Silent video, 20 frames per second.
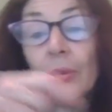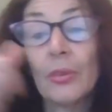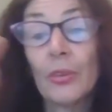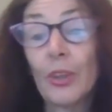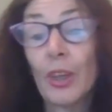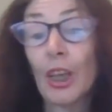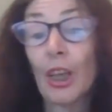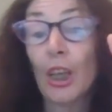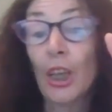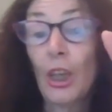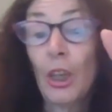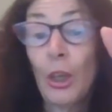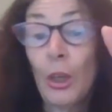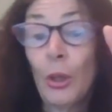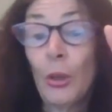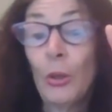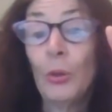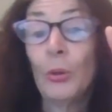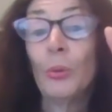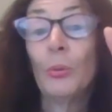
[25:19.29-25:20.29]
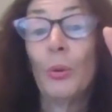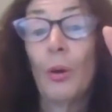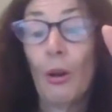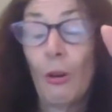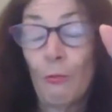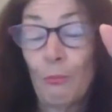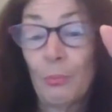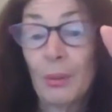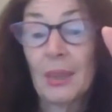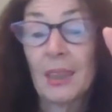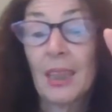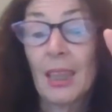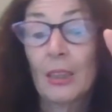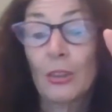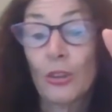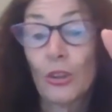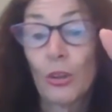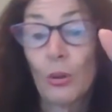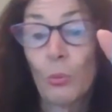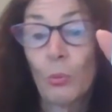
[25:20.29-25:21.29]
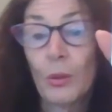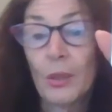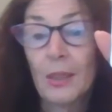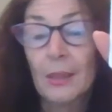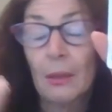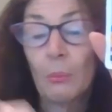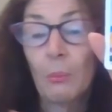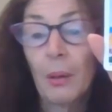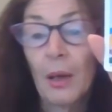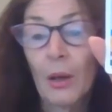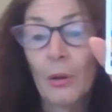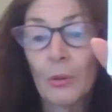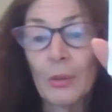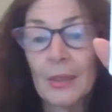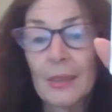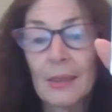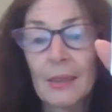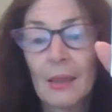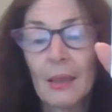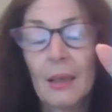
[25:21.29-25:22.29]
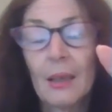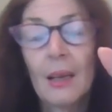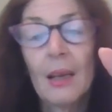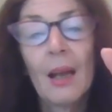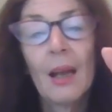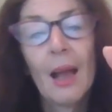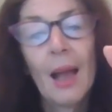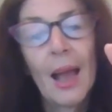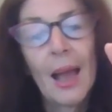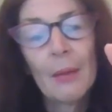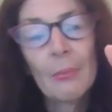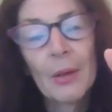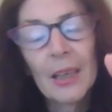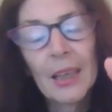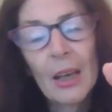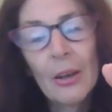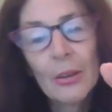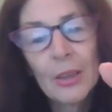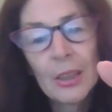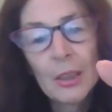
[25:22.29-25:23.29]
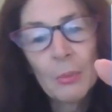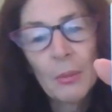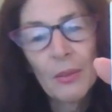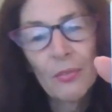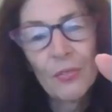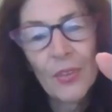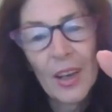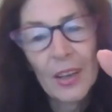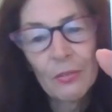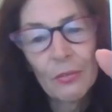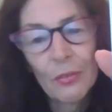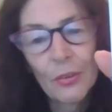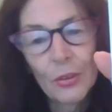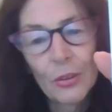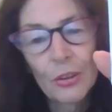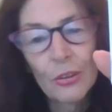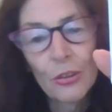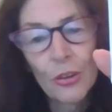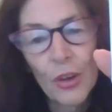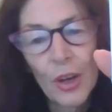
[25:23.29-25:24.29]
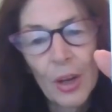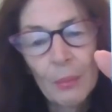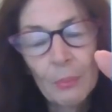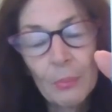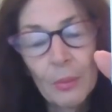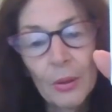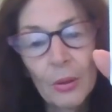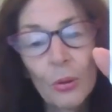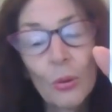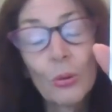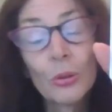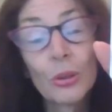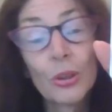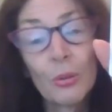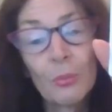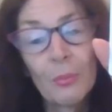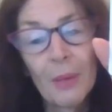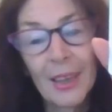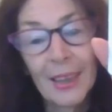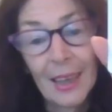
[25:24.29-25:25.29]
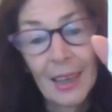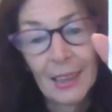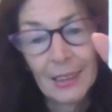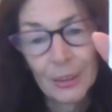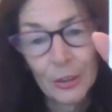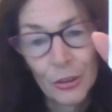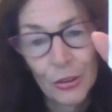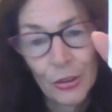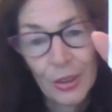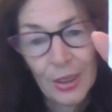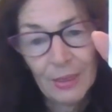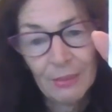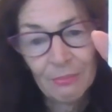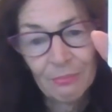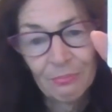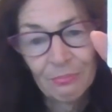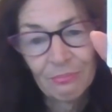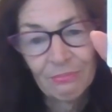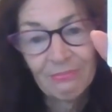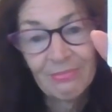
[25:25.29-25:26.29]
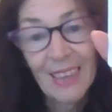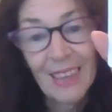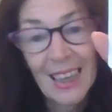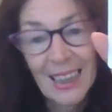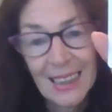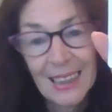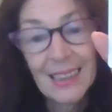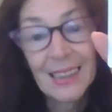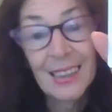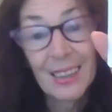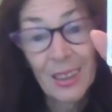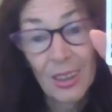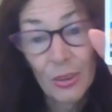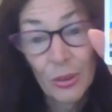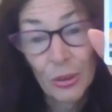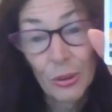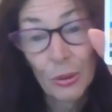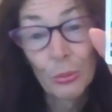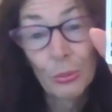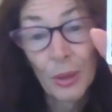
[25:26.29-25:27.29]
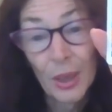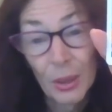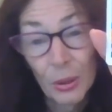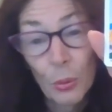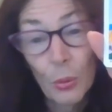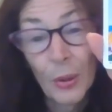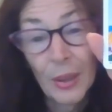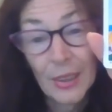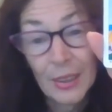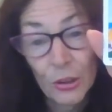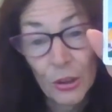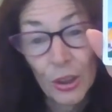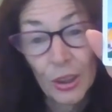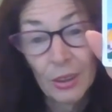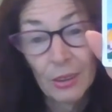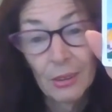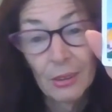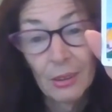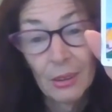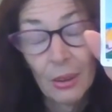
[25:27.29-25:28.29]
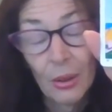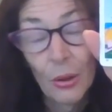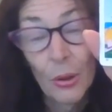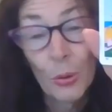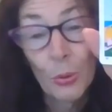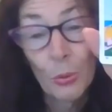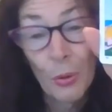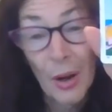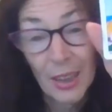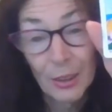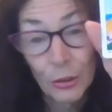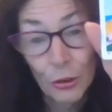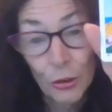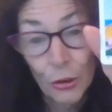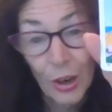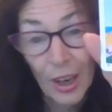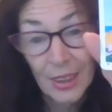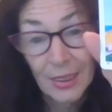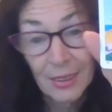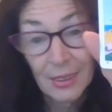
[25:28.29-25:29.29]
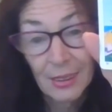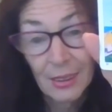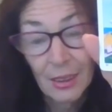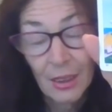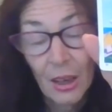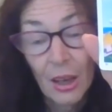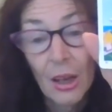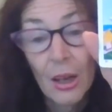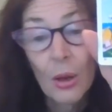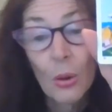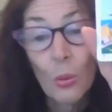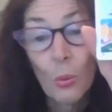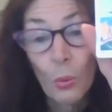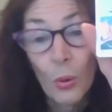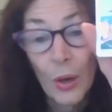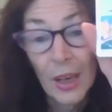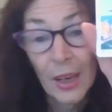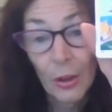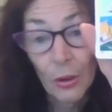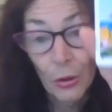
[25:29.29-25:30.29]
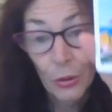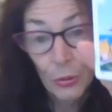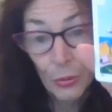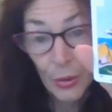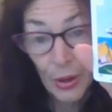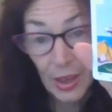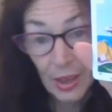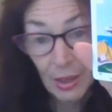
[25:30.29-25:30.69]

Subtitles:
the queue of potential whistleblowers. Am I going to be faithful to Trump or to my country? That is the real question around trust. Week 3.